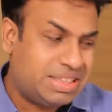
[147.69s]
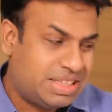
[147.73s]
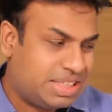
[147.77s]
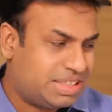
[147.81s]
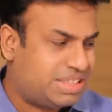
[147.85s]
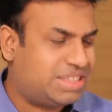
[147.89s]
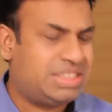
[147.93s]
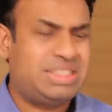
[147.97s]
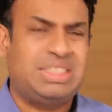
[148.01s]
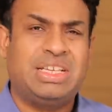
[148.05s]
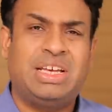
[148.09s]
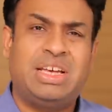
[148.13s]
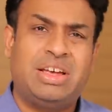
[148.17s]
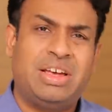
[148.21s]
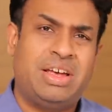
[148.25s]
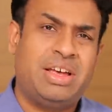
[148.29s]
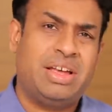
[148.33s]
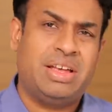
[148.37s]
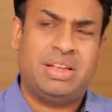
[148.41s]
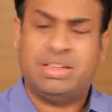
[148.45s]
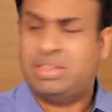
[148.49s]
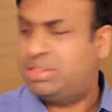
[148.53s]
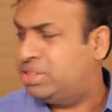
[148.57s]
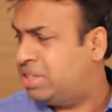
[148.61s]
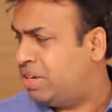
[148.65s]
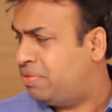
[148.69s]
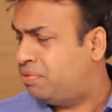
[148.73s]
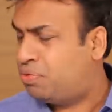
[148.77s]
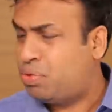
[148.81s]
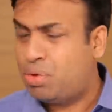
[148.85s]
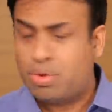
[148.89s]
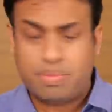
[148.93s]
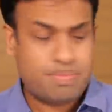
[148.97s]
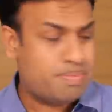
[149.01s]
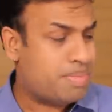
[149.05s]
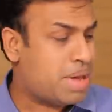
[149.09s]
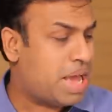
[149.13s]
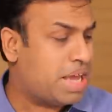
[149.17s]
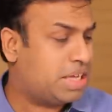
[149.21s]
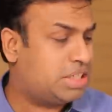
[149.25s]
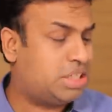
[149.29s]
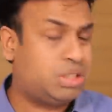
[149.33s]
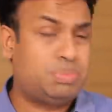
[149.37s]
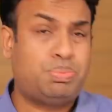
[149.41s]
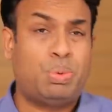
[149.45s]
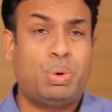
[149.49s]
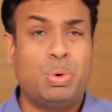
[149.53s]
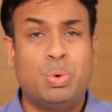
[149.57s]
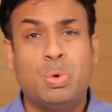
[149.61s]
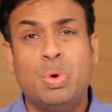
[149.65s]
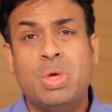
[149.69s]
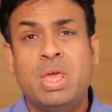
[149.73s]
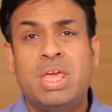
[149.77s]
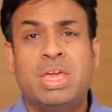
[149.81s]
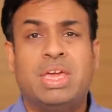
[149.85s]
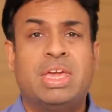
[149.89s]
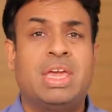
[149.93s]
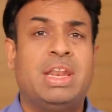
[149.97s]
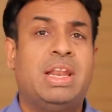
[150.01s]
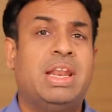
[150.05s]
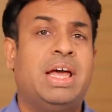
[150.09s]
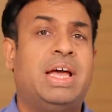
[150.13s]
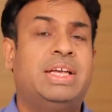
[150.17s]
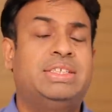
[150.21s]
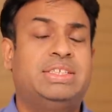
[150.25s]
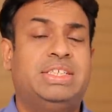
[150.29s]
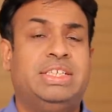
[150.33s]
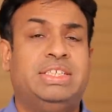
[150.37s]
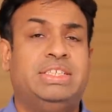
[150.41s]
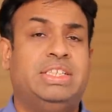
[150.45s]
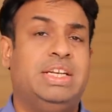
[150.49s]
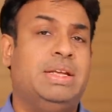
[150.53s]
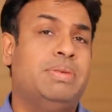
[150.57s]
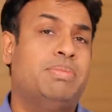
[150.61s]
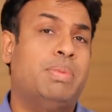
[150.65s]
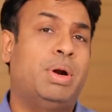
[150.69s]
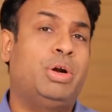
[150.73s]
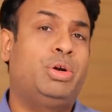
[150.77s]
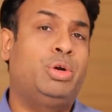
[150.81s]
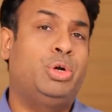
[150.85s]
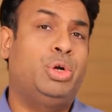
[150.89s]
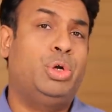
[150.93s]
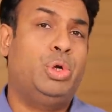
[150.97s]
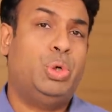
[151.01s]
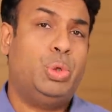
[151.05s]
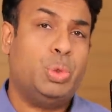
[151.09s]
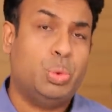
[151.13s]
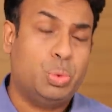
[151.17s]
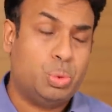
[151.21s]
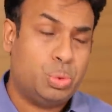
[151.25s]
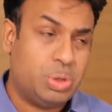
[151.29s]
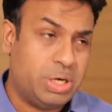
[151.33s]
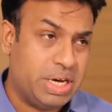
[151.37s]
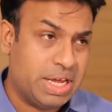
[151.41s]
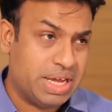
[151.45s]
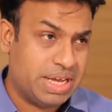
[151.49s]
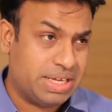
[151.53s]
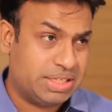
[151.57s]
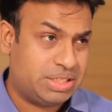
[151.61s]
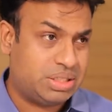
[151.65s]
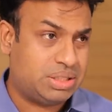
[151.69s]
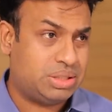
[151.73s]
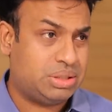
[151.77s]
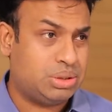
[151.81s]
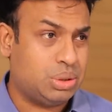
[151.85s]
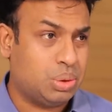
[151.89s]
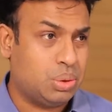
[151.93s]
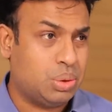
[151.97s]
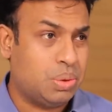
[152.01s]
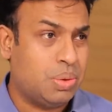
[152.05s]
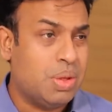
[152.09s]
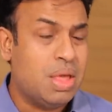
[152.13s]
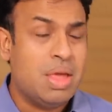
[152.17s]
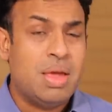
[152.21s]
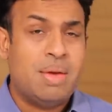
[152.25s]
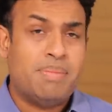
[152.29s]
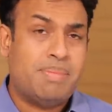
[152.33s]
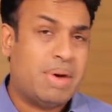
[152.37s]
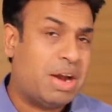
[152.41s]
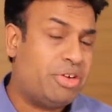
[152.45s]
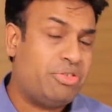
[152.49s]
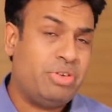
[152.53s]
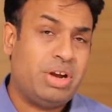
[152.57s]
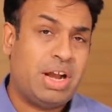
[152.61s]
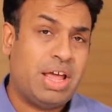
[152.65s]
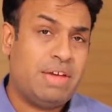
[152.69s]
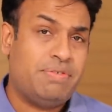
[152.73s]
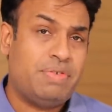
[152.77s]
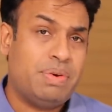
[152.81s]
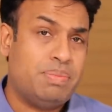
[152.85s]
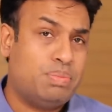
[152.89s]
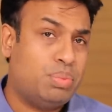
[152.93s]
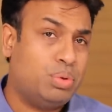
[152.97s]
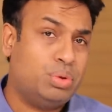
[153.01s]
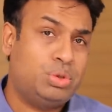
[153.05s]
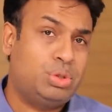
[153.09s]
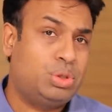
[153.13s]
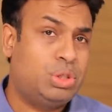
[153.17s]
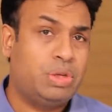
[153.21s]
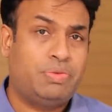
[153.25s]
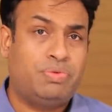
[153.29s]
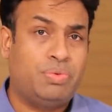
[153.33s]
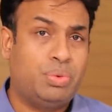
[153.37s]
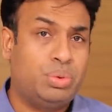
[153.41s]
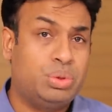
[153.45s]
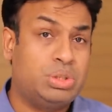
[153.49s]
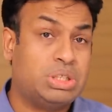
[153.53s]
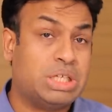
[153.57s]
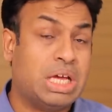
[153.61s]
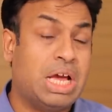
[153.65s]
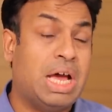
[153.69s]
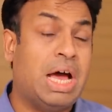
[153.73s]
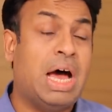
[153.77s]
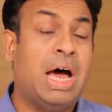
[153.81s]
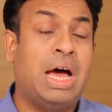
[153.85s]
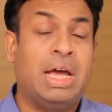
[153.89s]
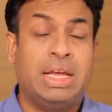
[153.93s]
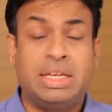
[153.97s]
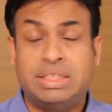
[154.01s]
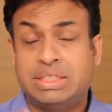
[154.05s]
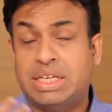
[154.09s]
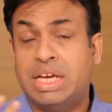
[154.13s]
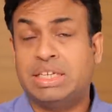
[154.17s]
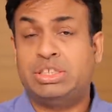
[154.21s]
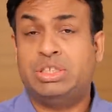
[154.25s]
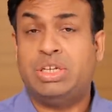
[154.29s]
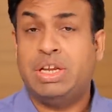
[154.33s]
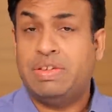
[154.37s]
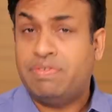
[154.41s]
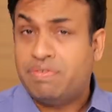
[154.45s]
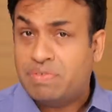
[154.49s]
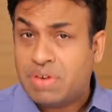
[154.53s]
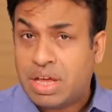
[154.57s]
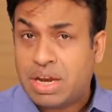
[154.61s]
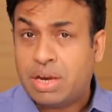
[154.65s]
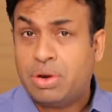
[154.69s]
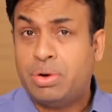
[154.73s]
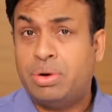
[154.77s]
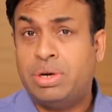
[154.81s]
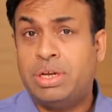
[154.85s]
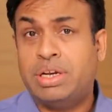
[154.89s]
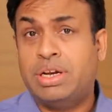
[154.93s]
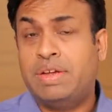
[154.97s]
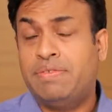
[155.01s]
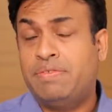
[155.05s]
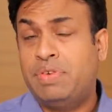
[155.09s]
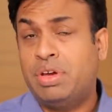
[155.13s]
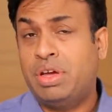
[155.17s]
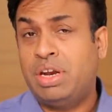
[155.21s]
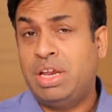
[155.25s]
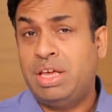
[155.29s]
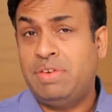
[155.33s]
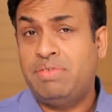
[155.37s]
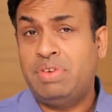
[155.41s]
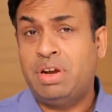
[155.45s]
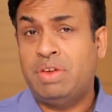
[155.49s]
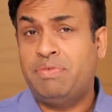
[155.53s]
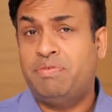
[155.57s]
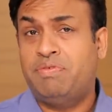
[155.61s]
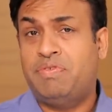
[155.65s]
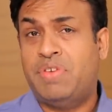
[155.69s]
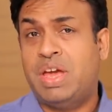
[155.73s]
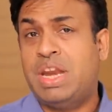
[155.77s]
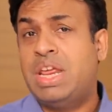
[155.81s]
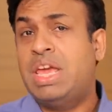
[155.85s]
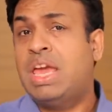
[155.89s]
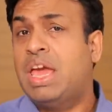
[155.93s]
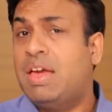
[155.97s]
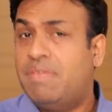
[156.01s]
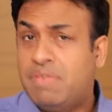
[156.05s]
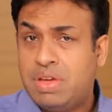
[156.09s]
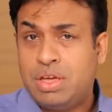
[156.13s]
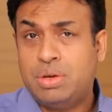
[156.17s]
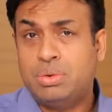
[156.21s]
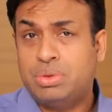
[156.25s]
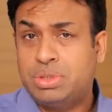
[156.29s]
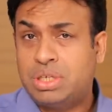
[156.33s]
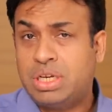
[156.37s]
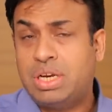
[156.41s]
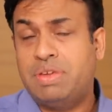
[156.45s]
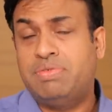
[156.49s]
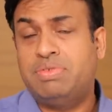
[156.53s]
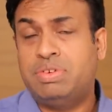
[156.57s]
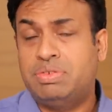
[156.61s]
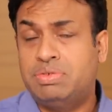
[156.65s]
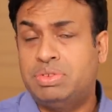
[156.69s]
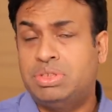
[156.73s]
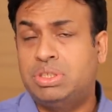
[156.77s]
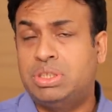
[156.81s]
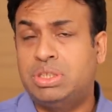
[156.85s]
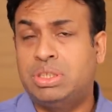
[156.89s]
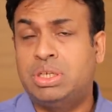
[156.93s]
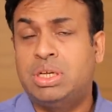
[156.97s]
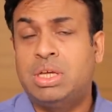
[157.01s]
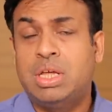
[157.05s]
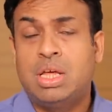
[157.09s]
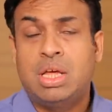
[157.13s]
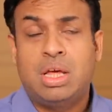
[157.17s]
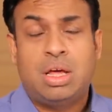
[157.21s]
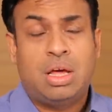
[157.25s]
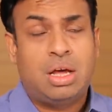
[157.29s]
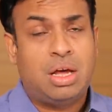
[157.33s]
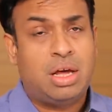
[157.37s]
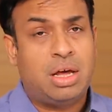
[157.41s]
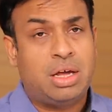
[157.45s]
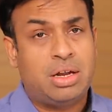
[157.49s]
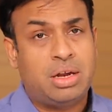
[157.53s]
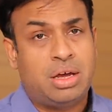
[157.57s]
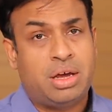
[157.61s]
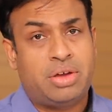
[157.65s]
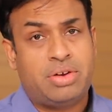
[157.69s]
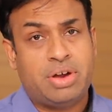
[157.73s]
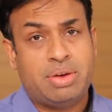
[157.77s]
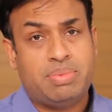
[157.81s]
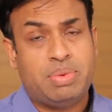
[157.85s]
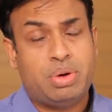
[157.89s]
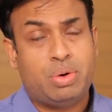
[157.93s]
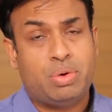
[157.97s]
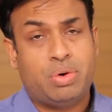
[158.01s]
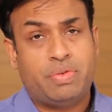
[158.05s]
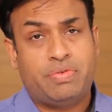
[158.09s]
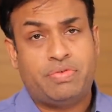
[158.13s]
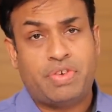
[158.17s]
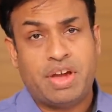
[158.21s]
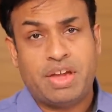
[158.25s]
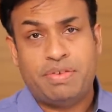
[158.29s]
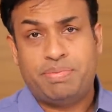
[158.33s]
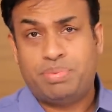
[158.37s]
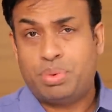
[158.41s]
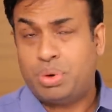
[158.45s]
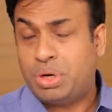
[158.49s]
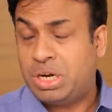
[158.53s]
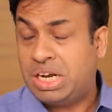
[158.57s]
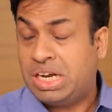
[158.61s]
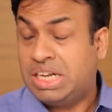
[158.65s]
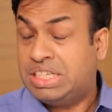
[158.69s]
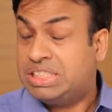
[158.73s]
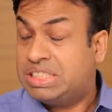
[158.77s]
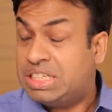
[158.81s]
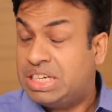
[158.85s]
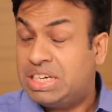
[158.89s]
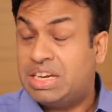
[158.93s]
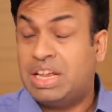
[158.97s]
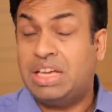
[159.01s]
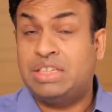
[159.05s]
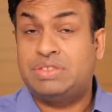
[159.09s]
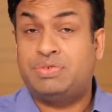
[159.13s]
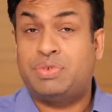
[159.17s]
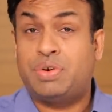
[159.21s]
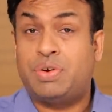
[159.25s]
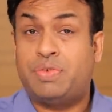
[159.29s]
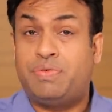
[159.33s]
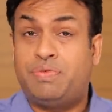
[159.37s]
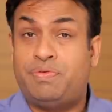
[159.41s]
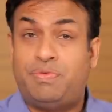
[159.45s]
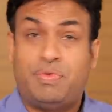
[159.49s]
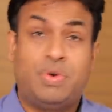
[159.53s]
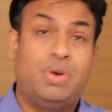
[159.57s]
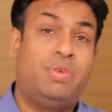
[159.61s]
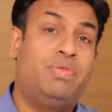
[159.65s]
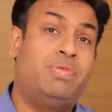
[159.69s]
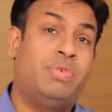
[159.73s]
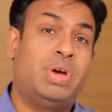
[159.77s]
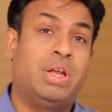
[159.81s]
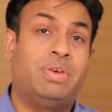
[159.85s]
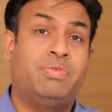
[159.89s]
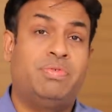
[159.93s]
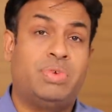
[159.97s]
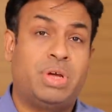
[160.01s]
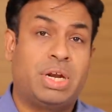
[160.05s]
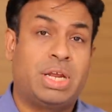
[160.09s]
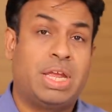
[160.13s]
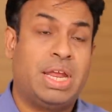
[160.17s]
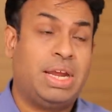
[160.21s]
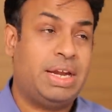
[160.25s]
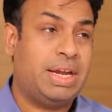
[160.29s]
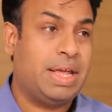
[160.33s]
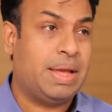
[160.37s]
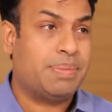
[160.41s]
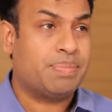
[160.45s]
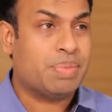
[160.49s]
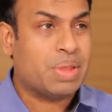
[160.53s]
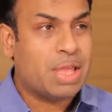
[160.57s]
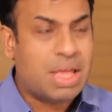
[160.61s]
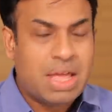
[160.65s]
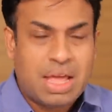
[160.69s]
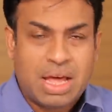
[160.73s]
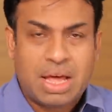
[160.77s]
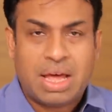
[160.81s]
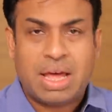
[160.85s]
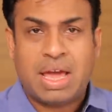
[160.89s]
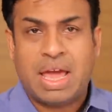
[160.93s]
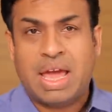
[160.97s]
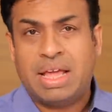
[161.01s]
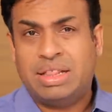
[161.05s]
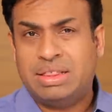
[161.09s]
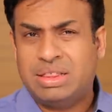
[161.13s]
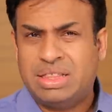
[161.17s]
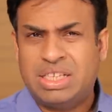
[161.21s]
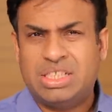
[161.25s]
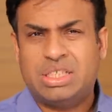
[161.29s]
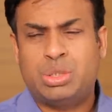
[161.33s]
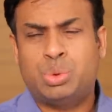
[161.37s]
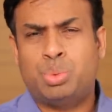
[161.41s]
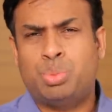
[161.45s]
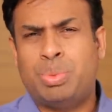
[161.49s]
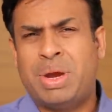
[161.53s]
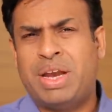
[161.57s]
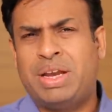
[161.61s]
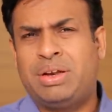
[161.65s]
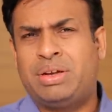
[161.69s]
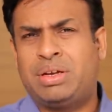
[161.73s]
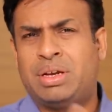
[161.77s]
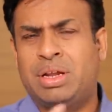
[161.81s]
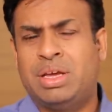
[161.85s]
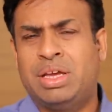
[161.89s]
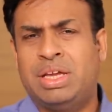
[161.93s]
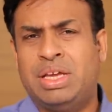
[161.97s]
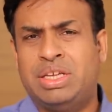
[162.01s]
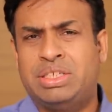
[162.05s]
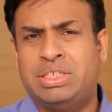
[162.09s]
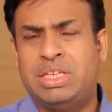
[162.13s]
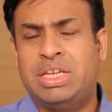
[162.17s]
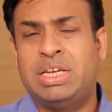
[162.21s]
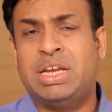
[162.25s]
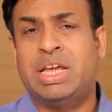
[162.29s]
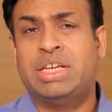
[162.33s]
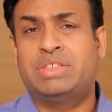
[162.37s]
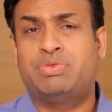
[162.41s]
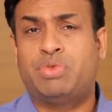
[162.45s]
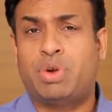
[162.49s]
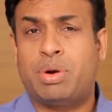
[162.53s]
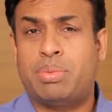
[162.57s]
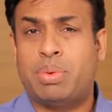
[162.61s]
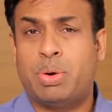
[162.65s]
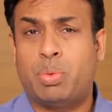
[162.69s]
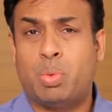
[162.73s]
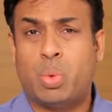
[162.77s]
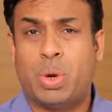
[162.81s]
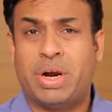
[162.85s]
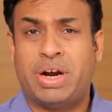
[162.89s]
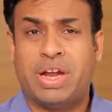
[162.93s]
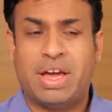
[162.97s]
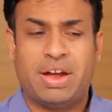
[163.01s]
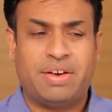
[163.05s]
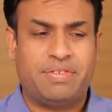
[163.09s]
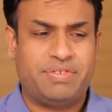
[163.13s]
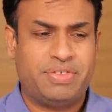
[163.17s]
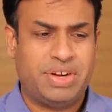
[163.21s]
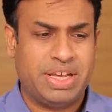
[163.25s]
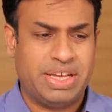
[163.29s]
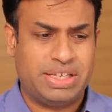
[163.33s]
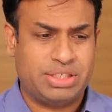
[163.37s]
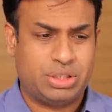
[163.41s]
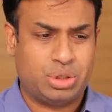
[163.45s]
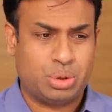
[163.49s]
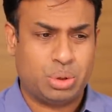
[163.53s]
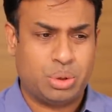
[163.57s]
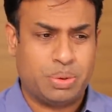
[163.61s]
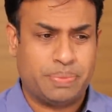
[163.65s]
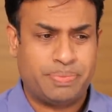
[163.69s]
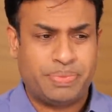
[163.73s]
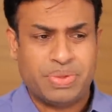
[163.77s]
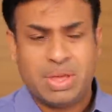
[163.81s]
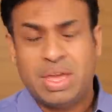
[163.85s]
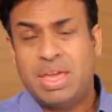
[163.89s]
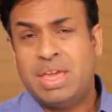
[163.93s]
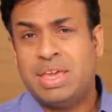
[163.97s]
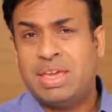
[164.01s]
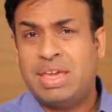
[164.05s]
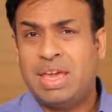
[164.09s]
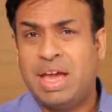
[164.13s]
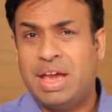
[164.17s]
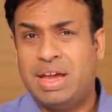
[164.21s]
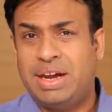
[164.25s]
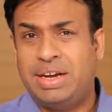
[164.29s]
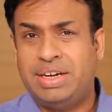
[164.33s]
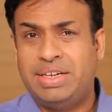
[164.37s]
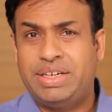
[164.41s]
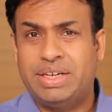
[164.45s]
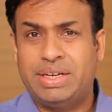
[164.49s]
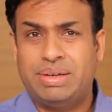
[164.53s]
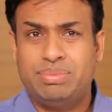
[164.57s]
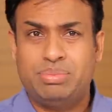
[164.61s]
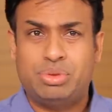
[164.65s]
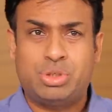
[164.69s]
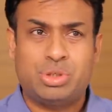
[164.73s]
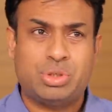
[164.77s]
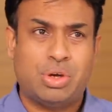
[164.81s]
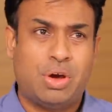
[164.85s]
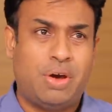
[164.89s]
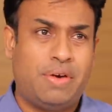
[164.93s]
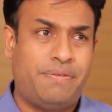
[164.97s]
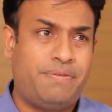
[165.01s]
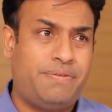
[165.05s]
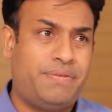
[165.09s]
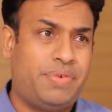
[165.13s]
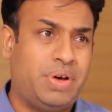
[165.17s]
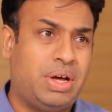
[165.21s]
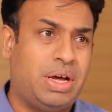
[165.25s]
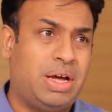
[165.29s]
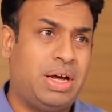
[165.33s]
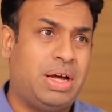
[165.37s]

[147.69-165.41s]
This Zenfone Max Pro can last easily about 2 days. So battery life in both the phones is actually very good, and if you're even a very heavy user, even with the Redmi Note 5 Pro, it'll easily last for a full one working day, and this might easily last for about 1.5 days. So yeah, in terms of